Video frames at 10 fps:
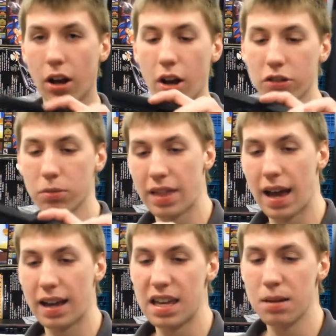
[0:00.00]
and also with
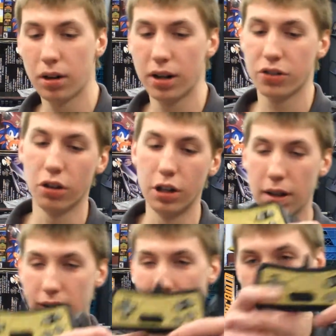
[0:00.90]
that keyboard I showed you.
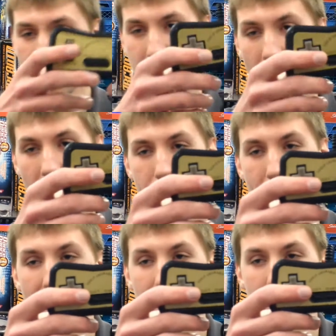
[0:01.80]
That's actually not a
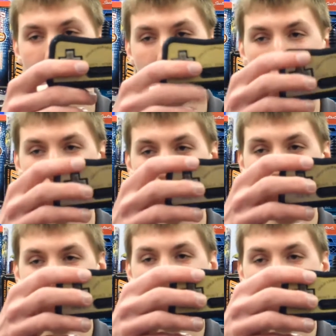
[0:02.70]
bad controller.
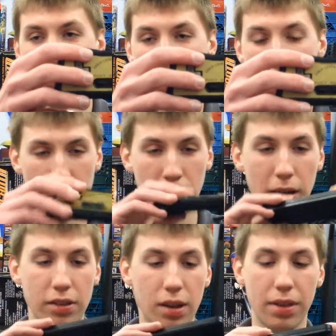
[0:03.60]
You have the turbo
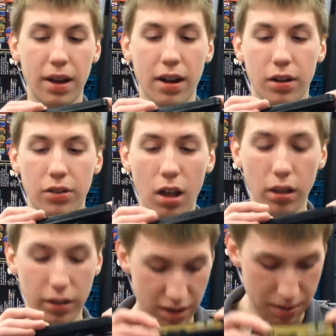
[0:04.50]
buttons up there,
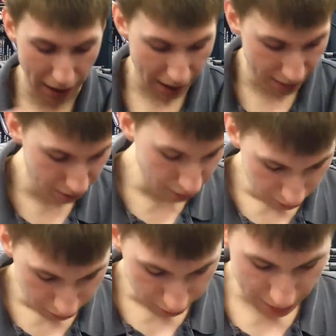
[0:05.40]
solid D-pad,
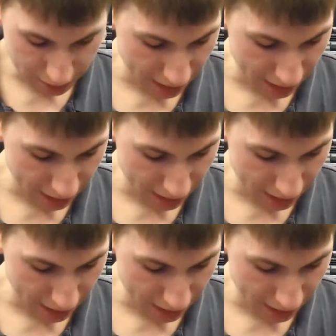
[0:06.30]
so that's